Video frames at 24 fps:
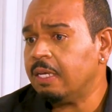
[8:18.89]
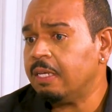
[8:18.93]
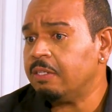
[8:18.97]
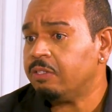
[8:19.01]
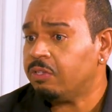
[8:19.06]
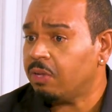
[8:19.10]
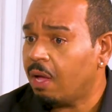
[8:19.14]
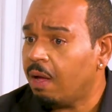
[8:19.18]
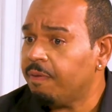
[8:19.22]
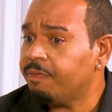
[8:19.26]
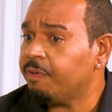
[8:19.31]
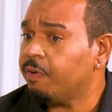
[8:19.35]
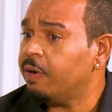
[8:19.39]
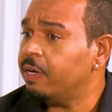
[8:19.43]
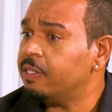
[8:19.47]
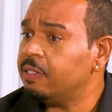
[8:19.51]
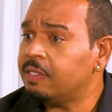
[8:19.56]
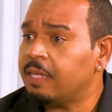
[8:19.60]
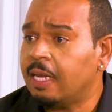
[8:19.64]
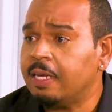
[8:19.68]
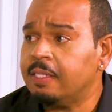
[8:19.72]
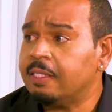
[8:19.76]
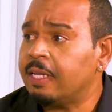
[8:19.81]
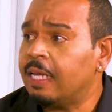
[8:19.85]
is offering
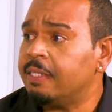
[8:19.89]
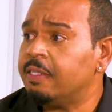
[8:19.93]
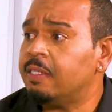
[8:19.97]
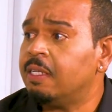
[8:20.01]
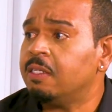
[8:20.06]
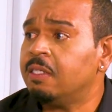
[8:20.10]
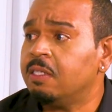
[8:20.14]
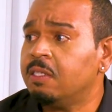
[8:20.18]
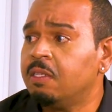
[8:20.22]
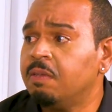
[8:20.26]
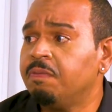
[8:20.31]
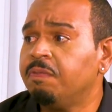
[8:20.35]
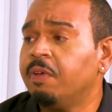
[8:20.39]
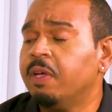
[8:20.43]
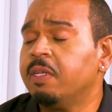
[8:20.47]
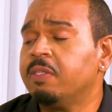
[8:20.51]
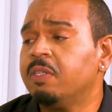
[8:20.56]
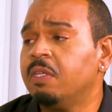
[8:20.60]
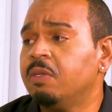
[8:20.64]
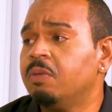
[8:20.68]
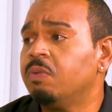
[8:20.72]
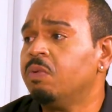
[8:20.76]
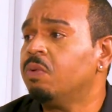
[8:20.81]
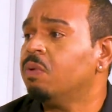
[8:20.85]
sanitizing and
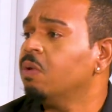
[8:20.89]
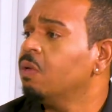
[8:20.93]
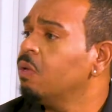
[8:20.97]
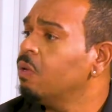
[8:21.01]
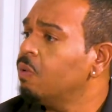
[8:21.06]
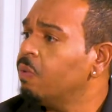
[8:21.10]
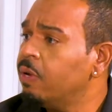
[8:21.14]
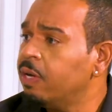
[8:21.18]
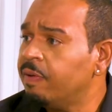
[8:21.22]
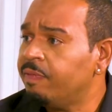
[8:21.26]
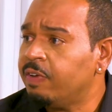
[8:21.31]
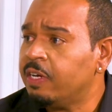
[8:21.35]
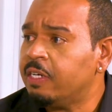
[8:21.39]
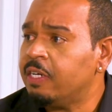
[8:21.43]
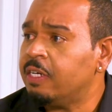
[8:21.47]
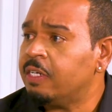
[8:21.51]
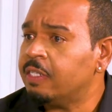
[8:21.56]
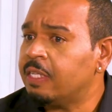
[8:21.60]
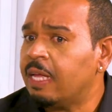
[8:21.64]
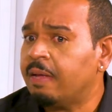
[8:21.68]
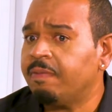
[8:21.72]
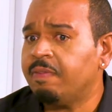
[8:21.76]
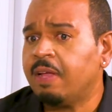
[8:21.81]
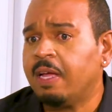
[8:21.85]
disinfecting whenever
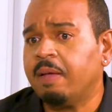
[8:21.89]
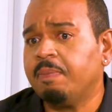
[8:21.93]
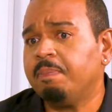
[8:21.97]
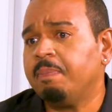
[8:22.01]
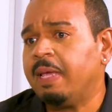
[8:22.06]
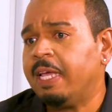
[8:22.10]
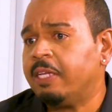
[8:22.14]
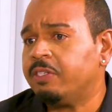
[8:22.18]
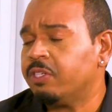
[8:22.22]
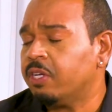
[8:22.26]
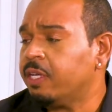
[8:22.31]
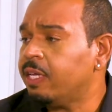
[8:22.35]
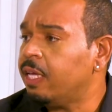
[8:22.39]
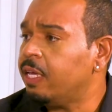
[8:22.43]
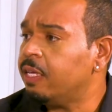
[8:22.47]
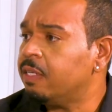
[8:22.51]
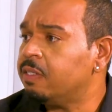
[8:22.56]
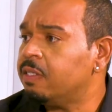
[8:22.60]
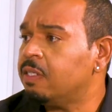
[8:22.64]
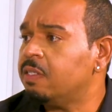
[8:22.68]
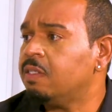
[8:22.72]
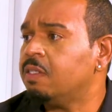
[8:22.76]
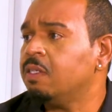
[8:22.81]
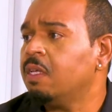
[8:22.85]
there's like major
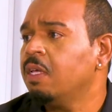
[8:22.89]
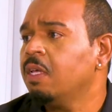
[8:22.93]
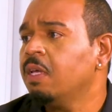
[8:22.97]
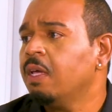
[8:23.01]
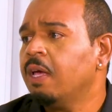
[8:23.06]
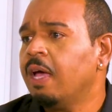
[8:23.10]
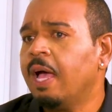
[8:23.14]
cases